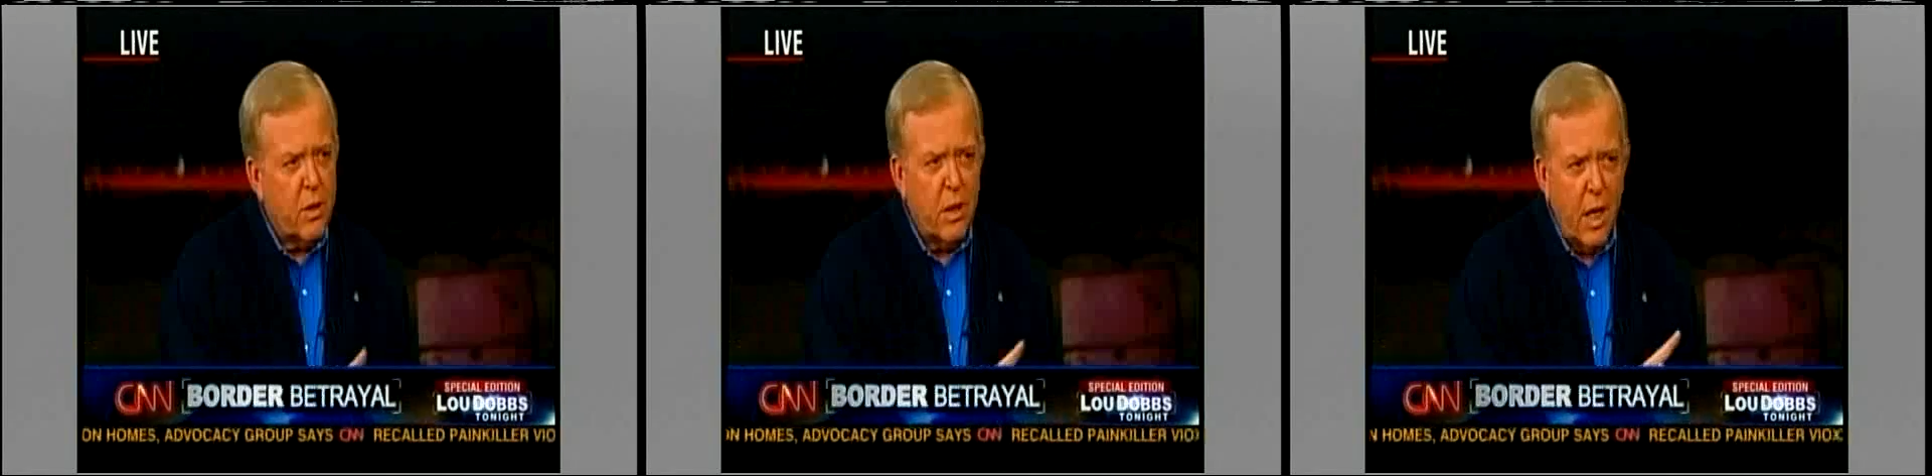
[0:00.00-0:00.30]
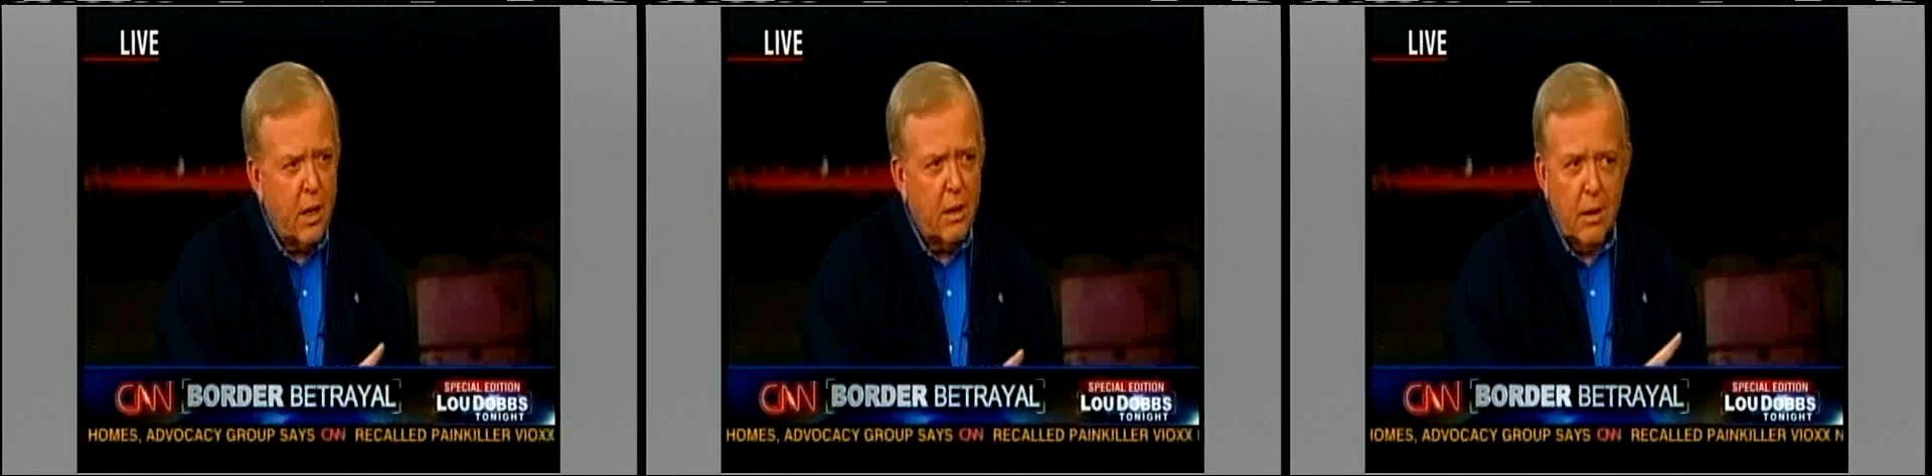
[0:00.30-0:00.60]
was
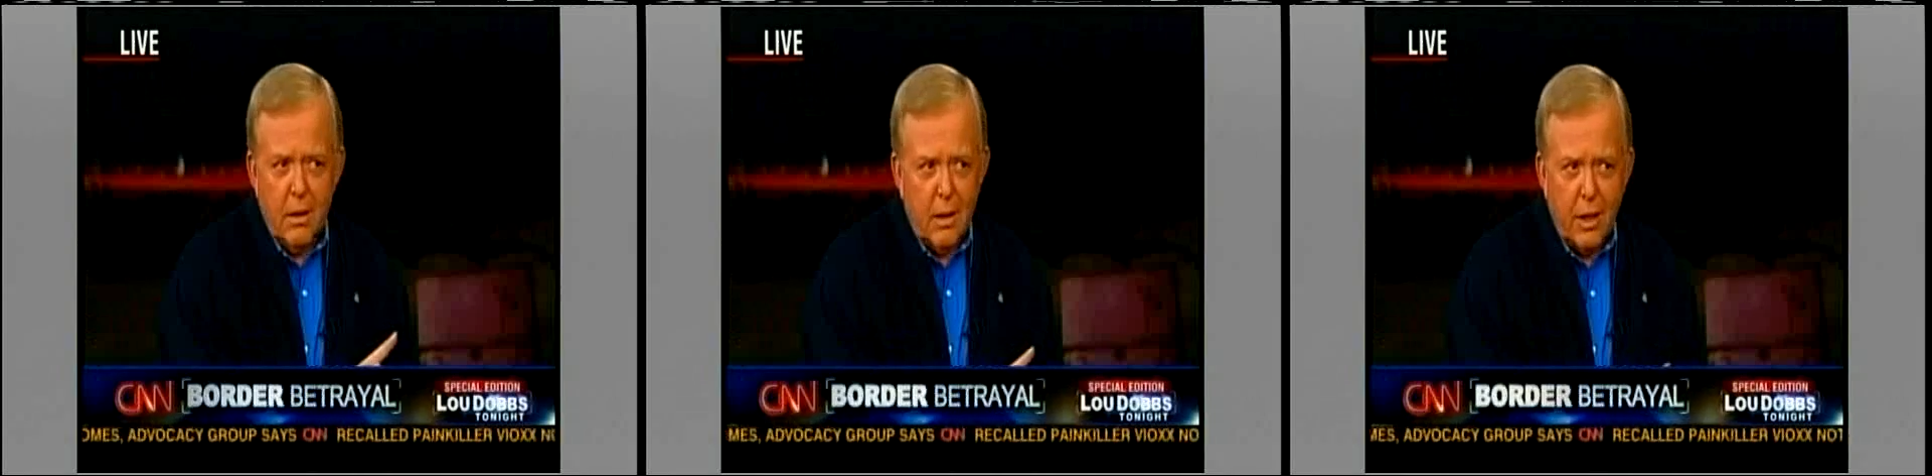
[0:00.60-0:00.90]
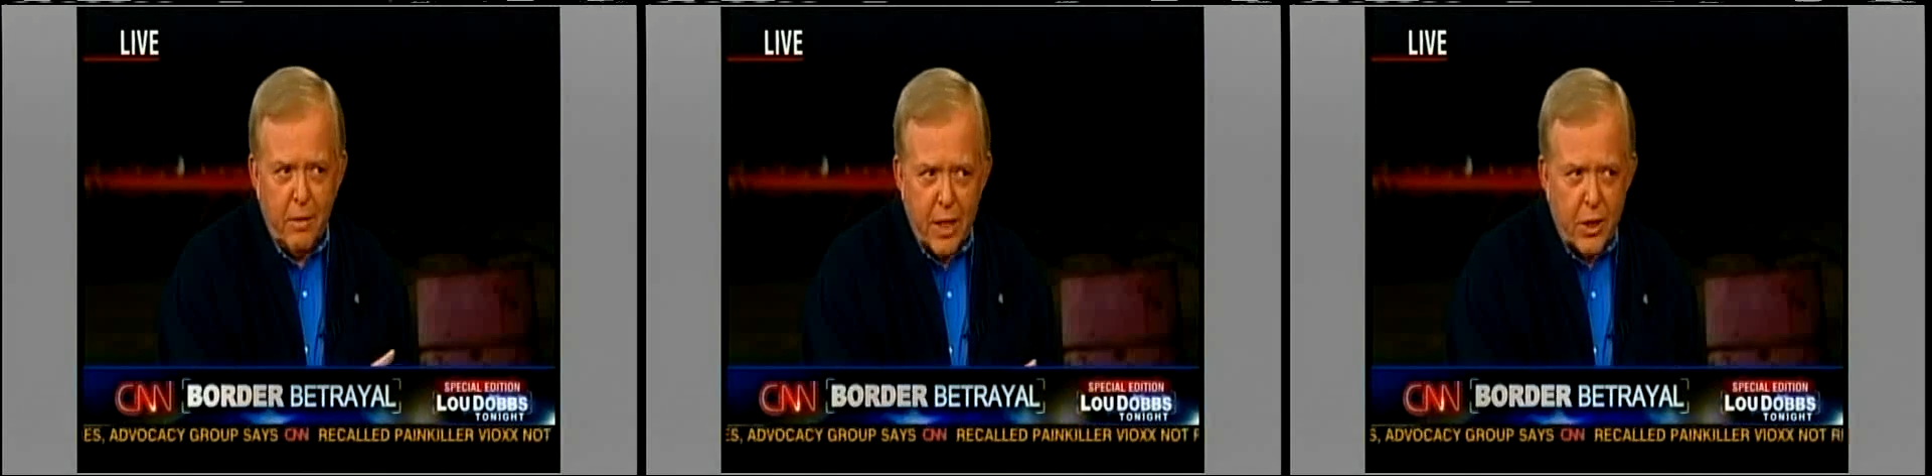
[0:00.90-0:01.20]
not
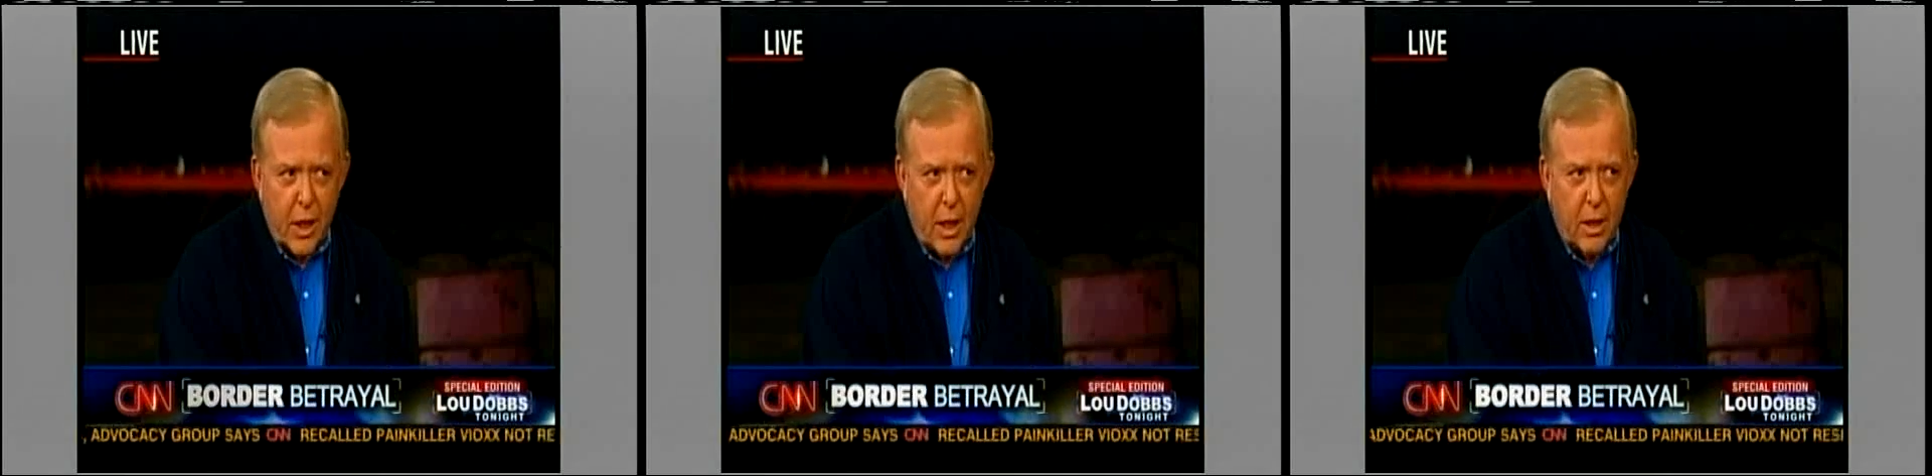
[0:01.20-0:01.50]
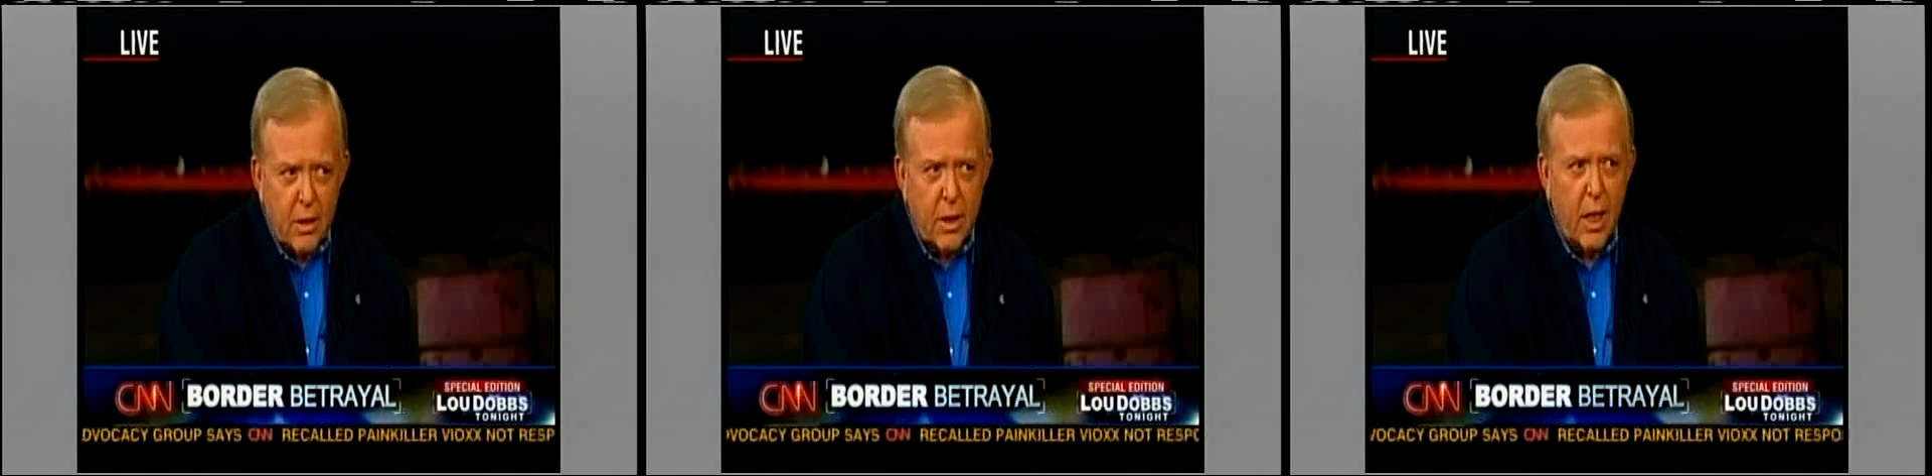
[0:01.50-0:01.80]

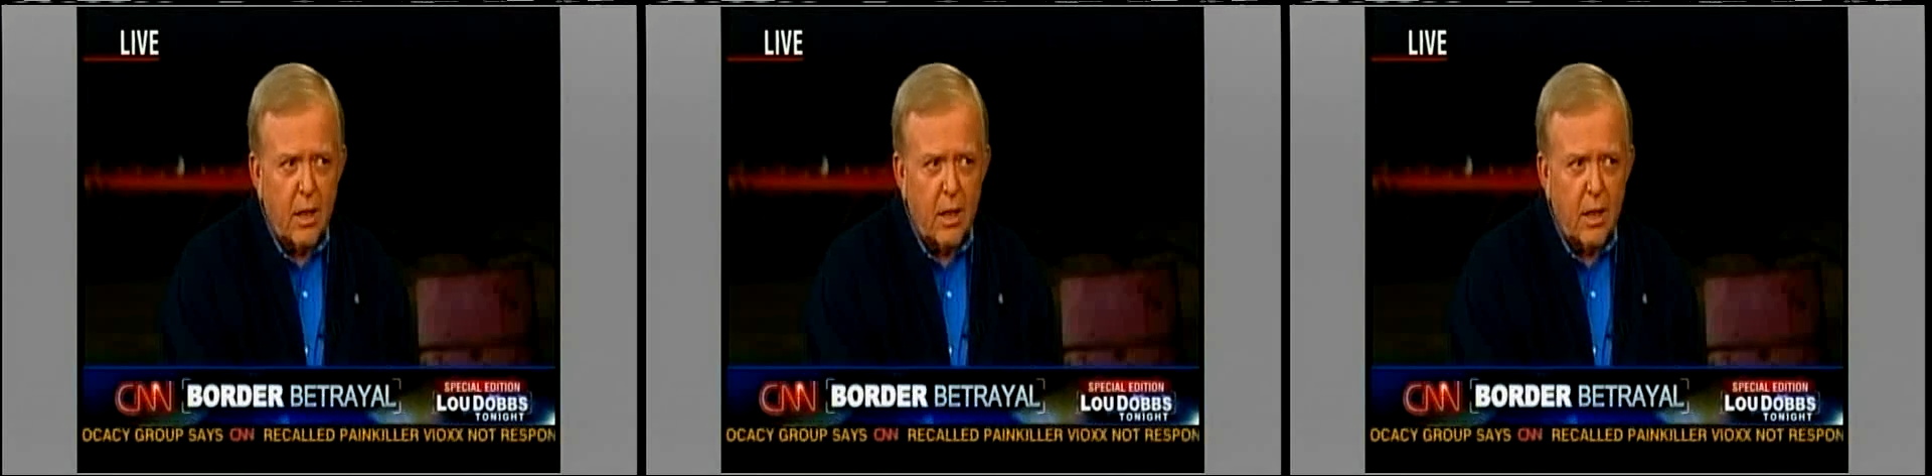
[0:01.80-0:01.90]
investigating this case.